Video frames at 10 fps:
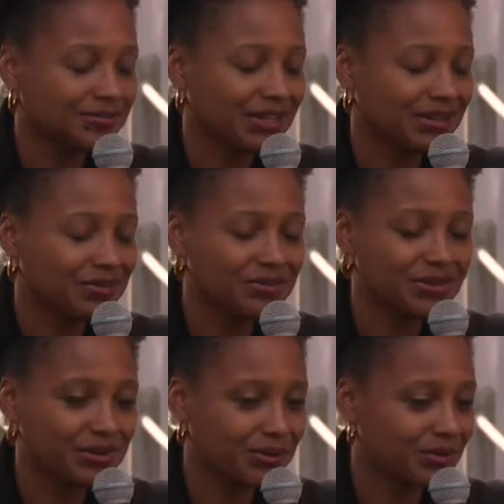I don't
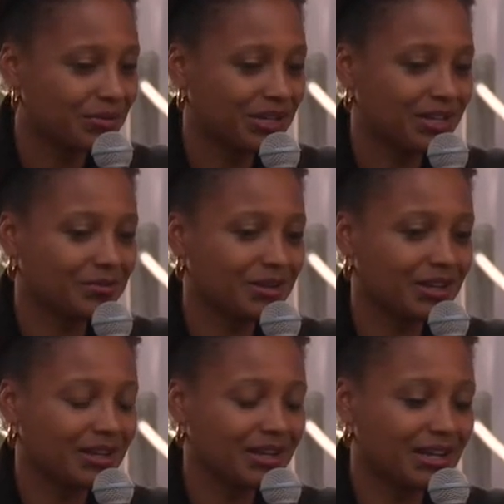know. I mean,
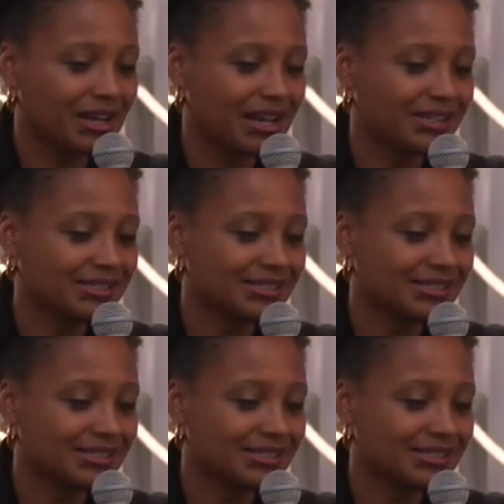I